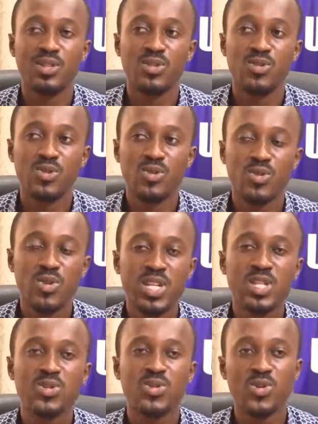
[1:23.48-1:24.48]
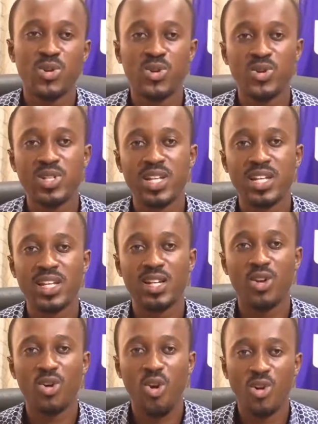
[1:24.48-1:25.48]
you need to know the
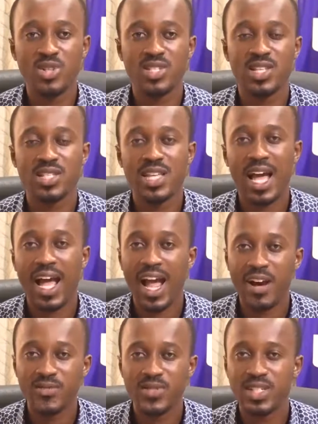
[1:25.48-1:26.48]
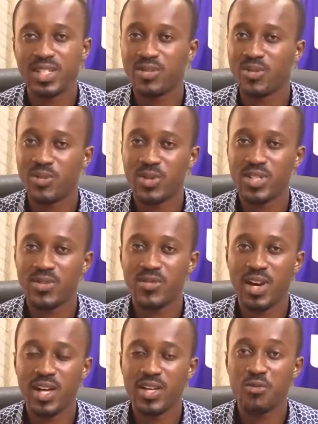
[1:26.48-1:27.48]
laws that are governing
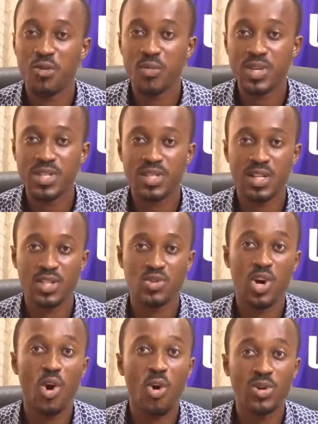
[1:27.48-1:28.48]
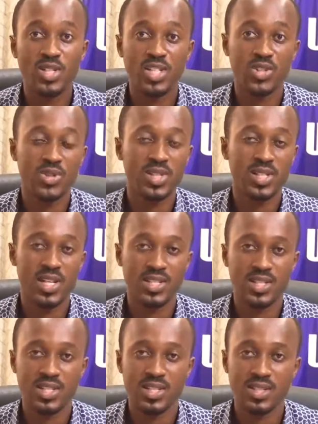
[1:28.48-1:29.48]
whatever information that you are holding in your
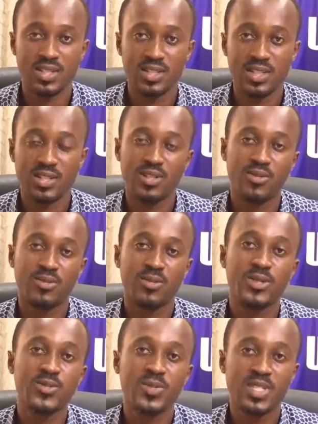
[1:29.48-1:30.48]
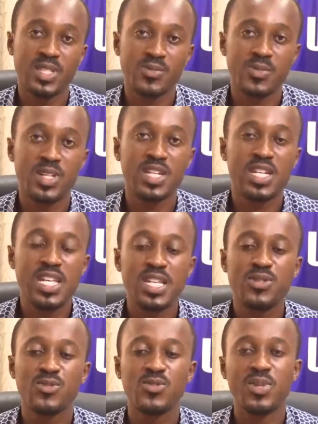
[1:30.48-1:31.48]
organization, for which reason we
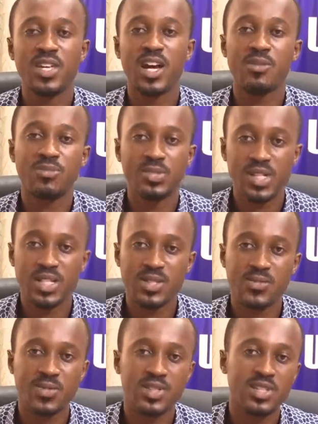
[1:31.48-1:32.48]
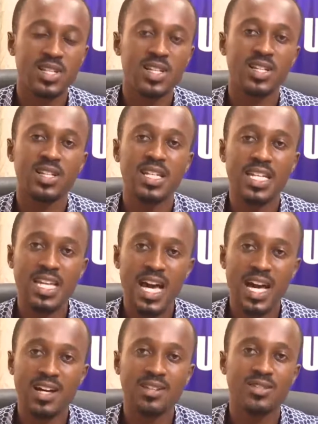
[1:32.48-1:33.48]
need to be abreast with the
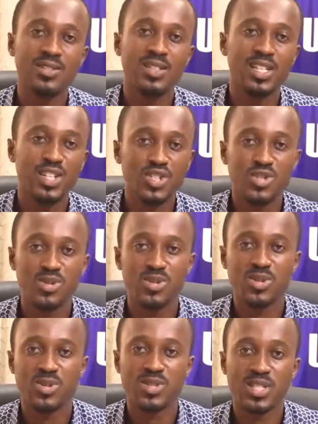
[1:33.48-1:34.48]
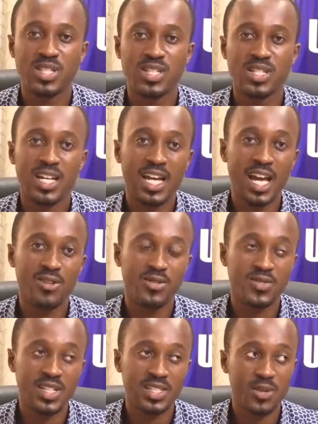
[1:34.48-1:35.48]
legal issues concerning the kind
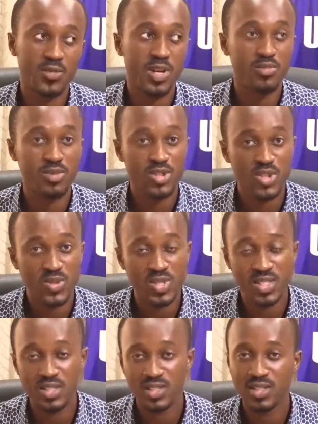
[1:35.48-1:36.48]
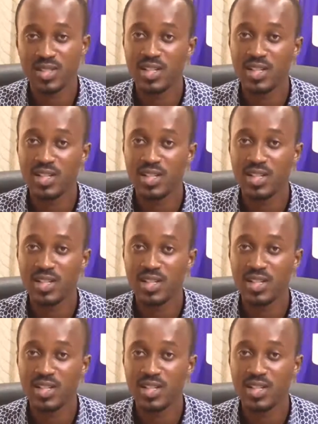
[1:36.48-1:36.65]
of data we are producing,